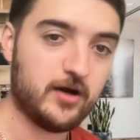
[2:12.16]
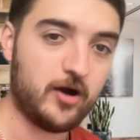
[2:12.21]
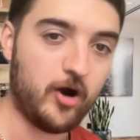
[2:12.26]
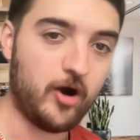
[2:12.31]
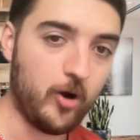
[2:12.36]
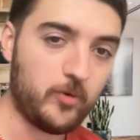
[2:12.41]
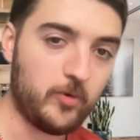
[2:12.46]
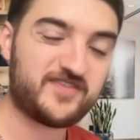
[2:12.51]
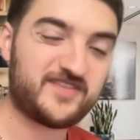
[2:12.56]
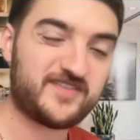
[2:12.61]

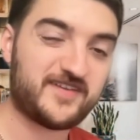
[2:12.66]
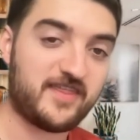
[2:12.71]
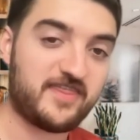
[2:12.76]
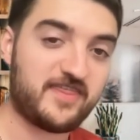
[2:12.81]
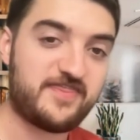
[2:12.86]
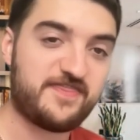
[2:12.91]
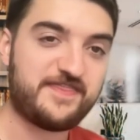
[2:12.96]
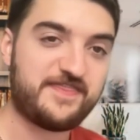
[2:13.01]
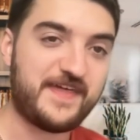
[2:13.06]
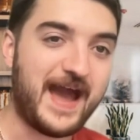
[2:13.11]
almost a
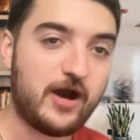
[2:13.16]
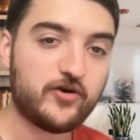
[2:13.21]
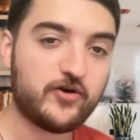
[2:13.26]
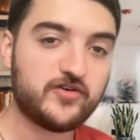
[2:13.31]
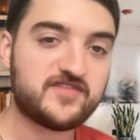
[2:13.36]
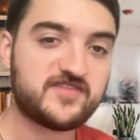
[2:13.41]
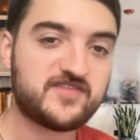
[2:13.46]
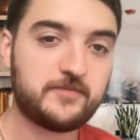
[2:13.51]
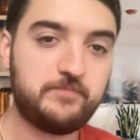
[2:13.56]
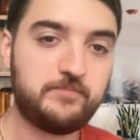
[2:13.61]

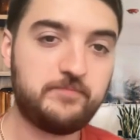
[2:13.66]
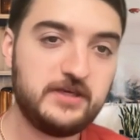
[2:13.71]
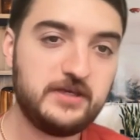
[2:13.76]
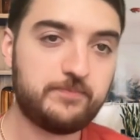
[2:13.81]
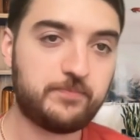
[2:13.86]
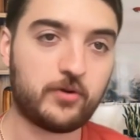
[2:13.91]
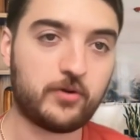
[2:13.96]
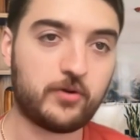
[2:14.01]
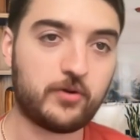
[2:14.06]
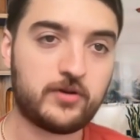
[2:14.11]
thousand
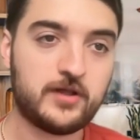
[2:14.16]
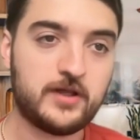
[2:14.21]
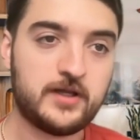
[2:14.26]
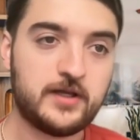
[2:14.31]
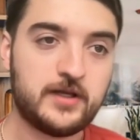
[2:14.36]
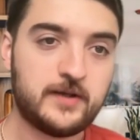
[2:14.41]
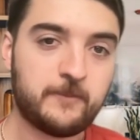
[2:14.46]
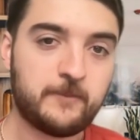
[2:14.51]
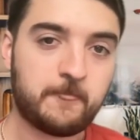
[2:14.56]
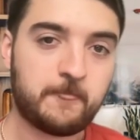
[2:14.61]
people
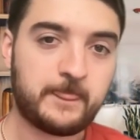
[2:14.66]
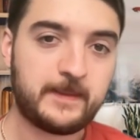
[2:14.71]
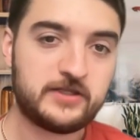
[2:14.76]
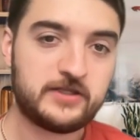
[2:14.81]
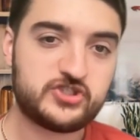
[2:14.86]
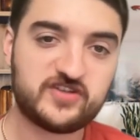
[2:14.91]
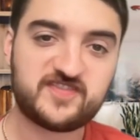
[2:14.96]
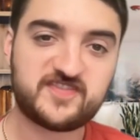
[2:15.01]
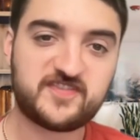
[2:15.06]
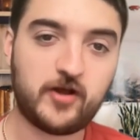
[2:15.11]

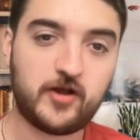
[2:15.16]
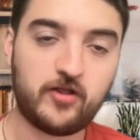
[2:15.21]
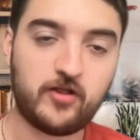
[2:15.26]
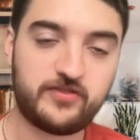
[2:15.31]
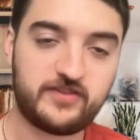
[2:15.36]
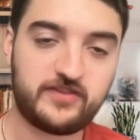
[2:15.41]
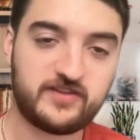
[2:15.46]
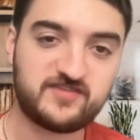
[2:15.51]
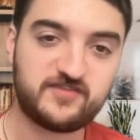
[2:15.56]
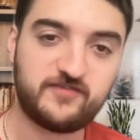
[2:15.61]
just
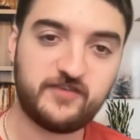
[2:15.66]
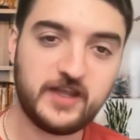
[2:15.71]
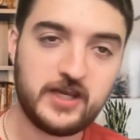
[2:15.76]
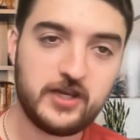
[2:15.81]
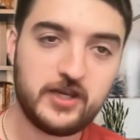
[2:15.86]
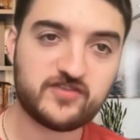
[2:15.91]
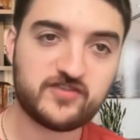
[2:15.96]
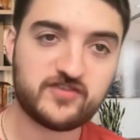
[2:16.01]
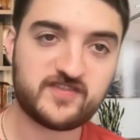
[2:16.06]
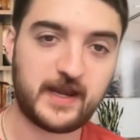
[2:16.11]
saw these
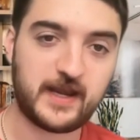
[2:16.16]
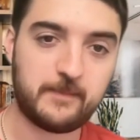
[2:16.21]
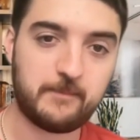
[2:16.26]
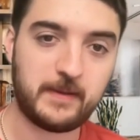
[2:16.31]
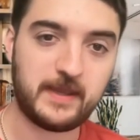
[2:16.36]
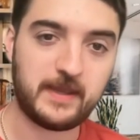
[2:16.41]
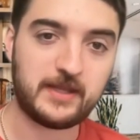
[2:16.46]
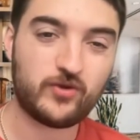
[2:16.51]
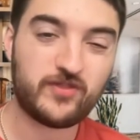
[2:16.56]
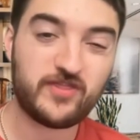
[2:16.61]
videos that I
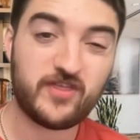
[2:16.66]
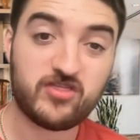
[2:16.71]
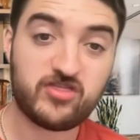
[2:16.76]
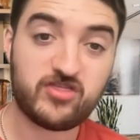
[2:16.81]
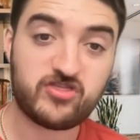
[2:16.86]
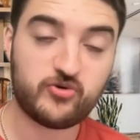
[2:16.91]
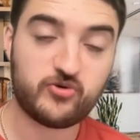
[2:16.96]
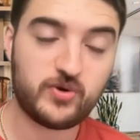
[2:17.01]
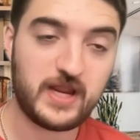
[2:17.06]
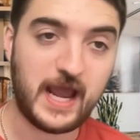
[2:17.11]
made within
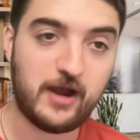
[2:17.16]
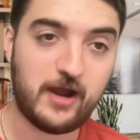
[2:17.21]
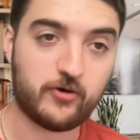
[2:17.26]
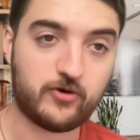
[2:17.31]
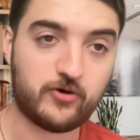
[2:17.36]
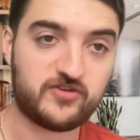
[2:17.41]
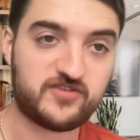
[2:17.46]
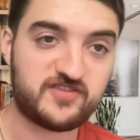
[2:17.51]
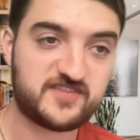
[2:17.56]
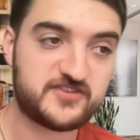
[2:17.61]
three
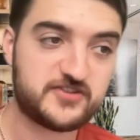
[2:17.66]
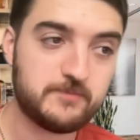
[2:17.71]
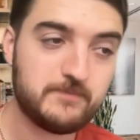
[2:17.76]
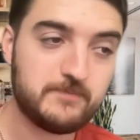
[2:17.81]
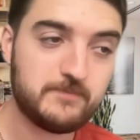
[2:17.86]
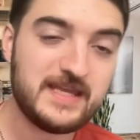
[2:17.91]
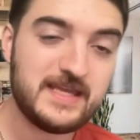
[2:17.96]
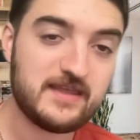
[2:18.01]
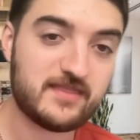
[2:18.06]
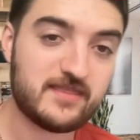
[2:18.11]
hours. To
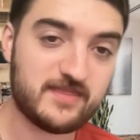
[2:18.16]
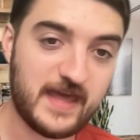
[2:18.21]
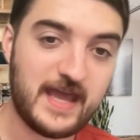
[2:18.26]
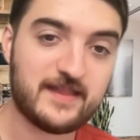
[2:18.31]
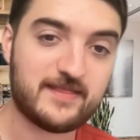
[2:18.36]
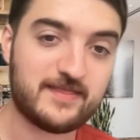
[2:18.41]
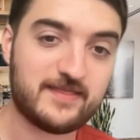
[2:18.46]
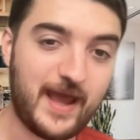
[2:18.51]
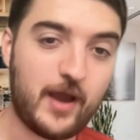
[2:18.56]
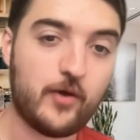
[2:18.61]
me,
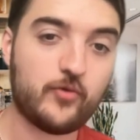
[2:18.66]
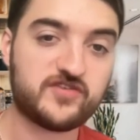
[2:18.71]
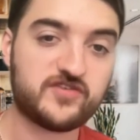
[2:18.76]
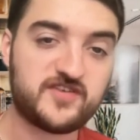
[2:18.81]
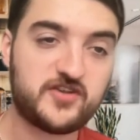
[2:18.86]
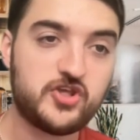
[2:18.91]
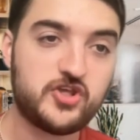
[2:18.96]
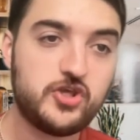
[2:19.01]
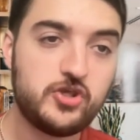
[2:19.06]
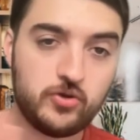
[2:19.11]
then that was
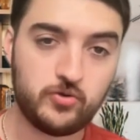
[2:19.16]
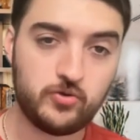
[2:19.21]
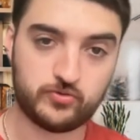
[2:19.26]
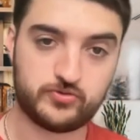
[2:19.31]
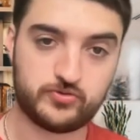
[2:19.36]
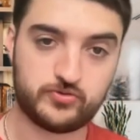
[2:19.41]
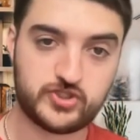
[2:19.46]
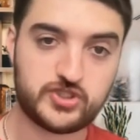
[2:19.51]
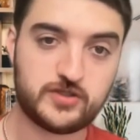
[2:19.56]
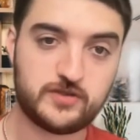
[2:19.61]

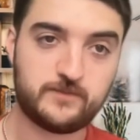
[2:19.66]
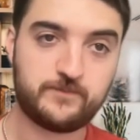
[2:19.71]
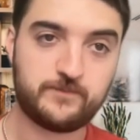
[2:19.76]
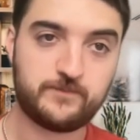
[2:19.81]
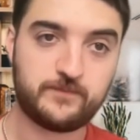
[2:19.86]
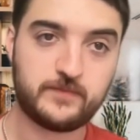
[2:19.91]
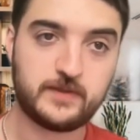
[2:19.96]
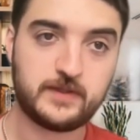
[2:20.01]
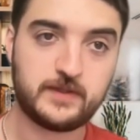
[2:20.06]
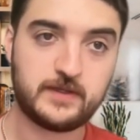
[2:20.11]
huge.
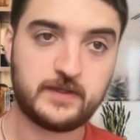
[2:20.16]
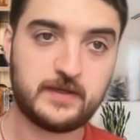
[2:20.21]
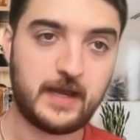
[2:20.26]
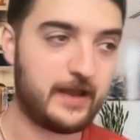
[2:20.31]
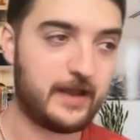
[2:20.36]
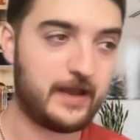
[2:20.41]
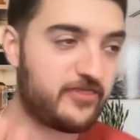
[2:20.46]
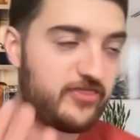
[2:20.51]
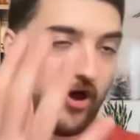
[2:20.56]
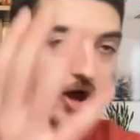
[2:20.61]

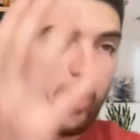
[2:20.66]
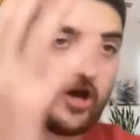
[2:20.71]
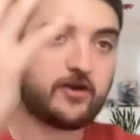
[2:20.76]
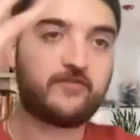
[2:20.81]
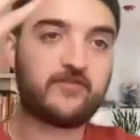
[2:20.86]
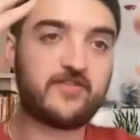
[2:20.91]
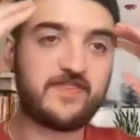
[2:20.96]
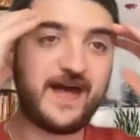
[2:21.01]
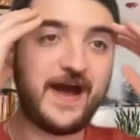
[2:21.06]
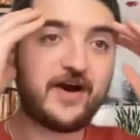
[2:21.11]
I thought of
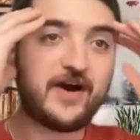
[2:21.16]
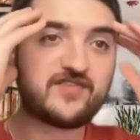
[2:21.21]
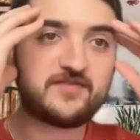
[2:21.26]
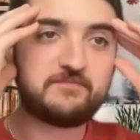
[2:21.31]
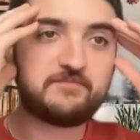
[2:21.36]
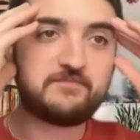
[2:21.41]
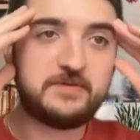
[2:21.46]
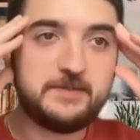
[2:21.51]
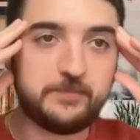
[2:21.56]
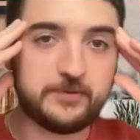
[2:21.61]
a
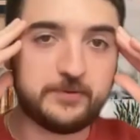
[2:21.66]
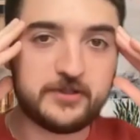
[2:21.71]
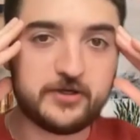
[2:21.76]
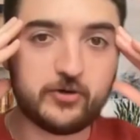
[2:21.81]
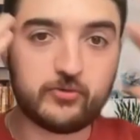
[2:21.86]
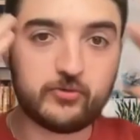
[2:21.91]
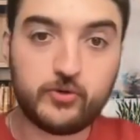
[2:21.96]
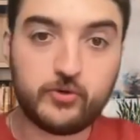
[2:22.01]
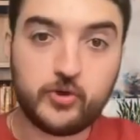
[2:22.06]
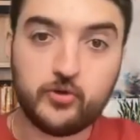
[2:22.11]
thousand people in a
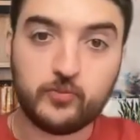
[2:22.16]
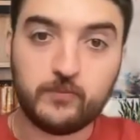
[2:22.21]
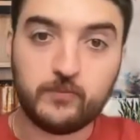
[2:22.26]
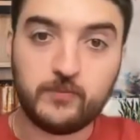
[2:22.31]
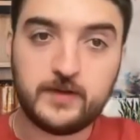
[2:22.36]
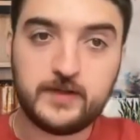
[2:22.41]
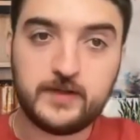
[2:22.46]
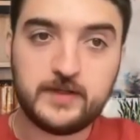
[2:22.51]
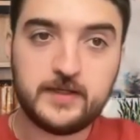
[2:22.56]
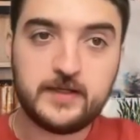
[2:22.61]

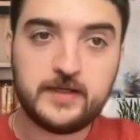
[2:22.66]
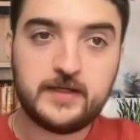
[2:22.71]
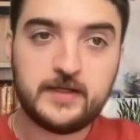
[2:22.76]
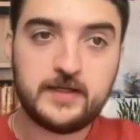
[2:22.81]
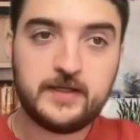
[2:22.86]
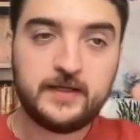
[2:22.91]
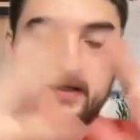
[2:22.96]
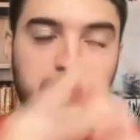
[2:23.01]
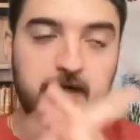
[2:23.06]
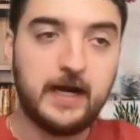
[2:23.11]
room.
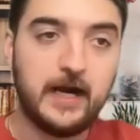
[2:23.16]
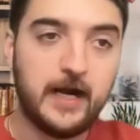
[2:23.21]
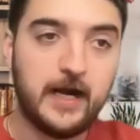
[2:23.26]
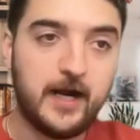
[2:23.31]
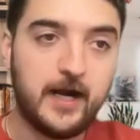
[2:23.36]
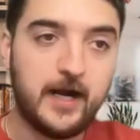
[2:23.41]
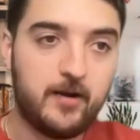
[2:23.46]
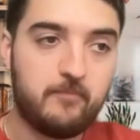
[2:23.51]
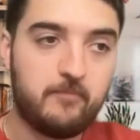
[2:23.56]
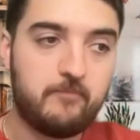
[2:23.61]

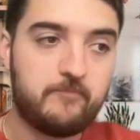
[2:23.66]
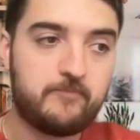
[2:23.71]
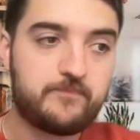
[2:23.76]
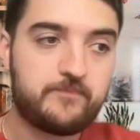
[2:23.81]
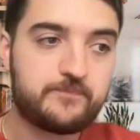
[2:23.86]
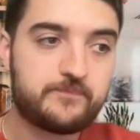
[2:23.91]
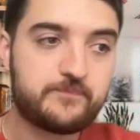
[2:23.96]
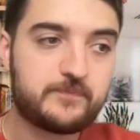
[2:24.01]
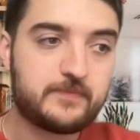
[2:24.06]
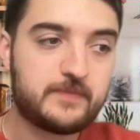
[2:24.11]
Um,